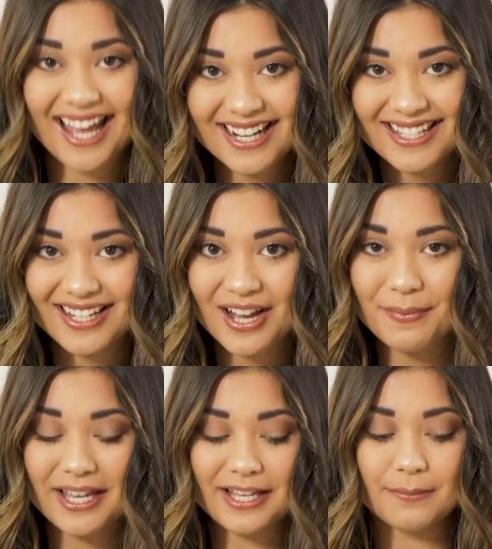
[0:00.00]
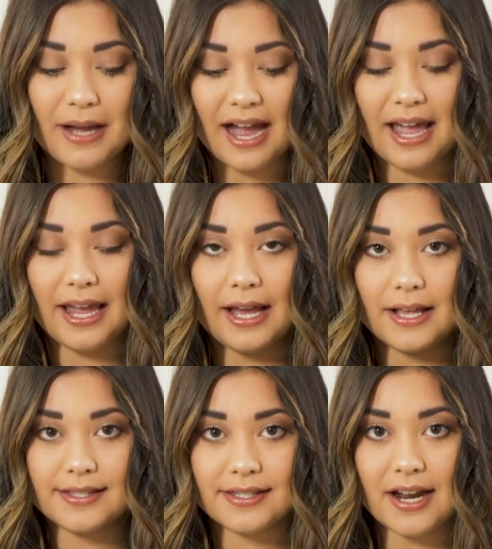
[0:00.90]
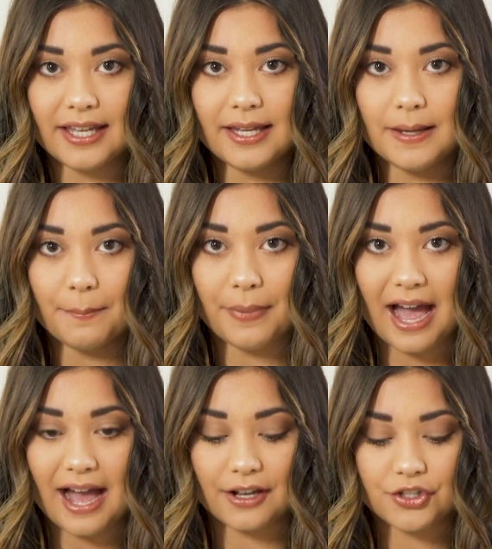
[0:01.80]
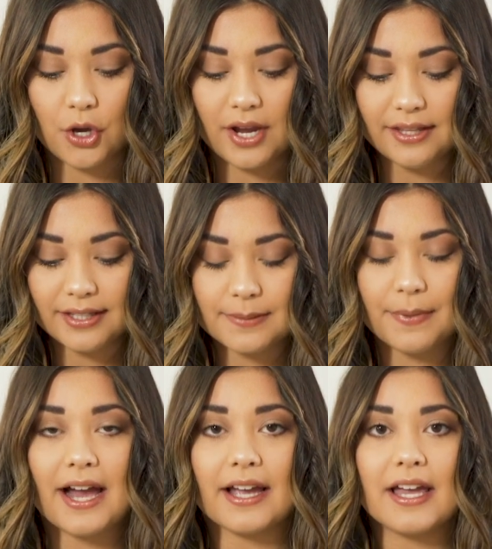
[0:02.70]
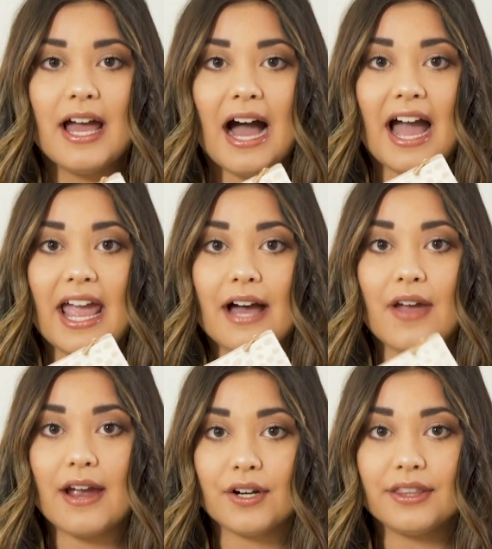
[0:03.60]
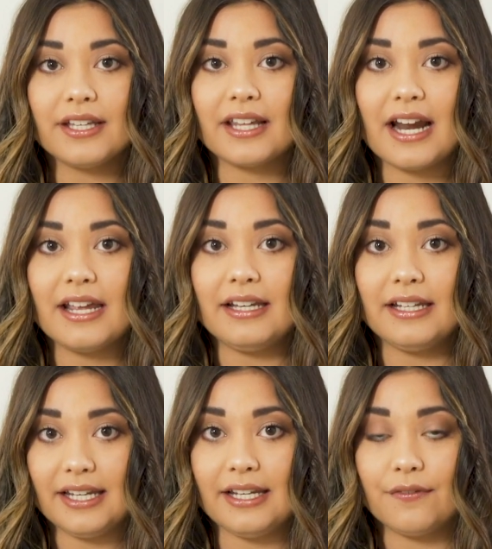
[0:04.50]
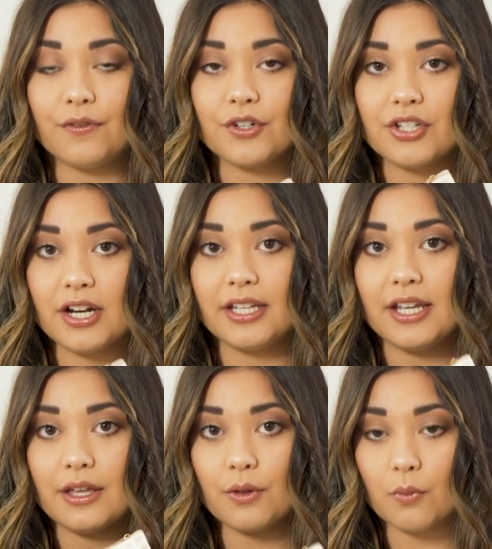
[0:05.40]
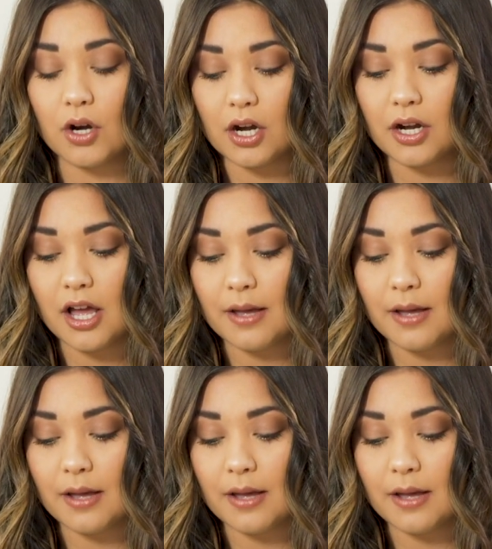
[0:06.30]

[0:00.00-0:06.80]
Next up is my study bag. So in this bag, I have everything that I need for studying the Word.